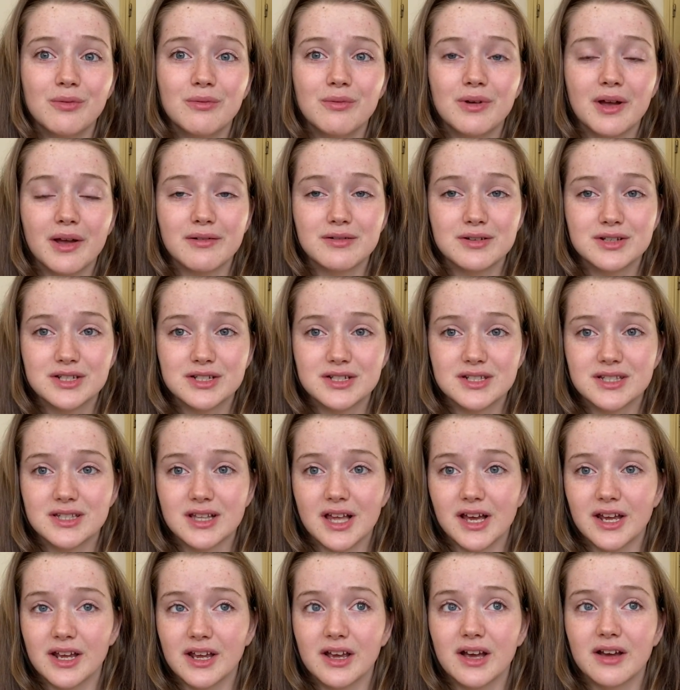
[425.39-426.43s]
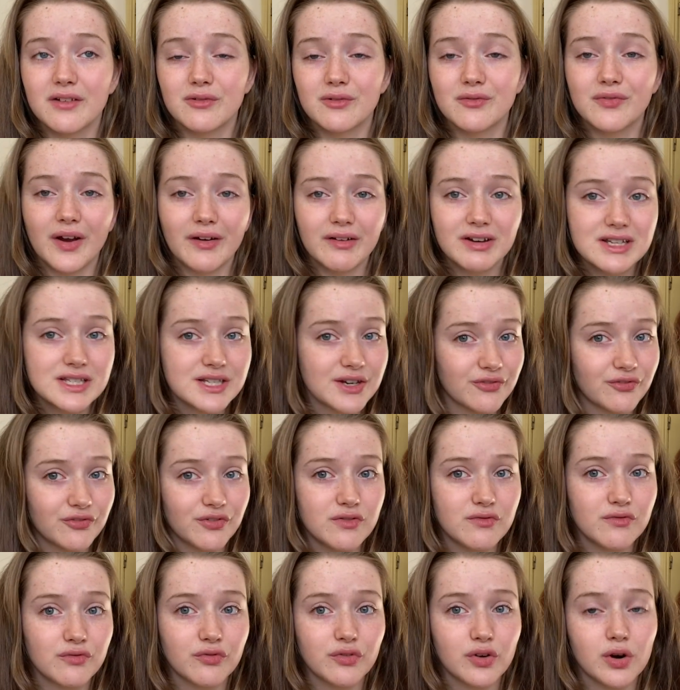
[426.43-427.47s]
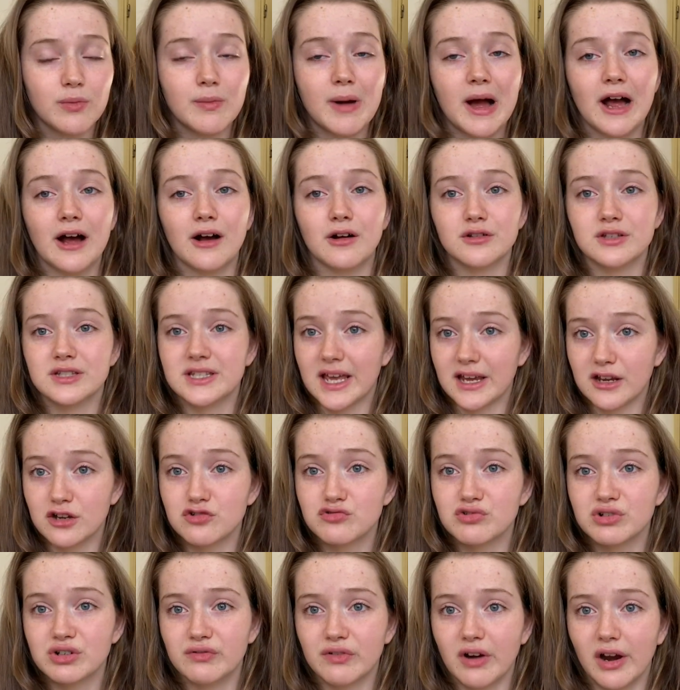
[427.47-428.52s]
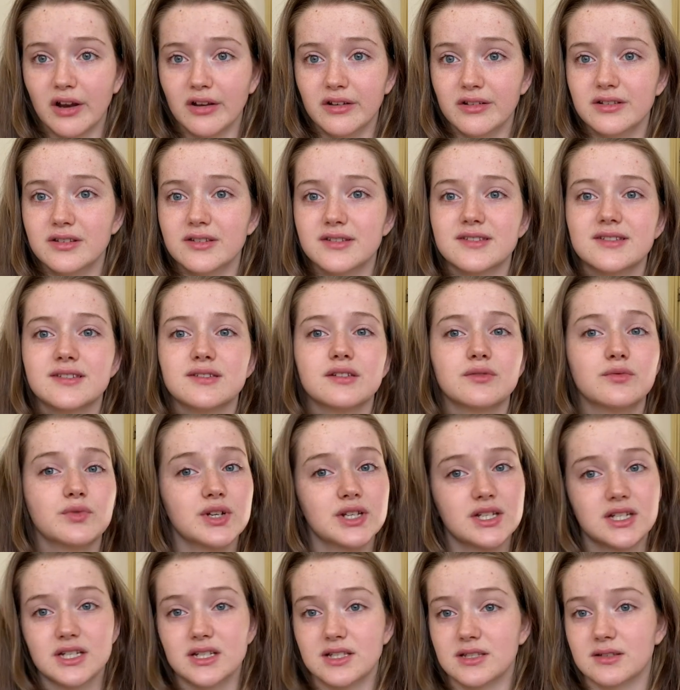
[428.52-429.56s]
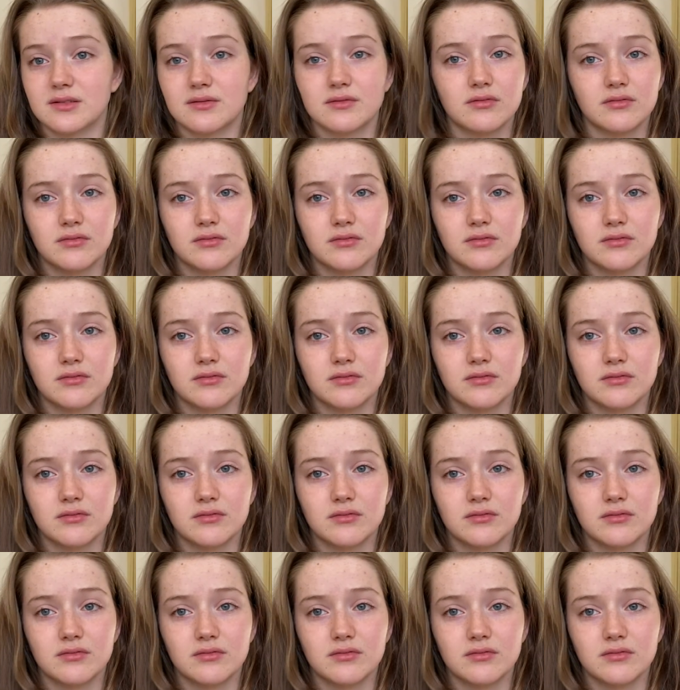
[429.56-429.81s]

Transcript: It was just like very different from how secondary runs, which is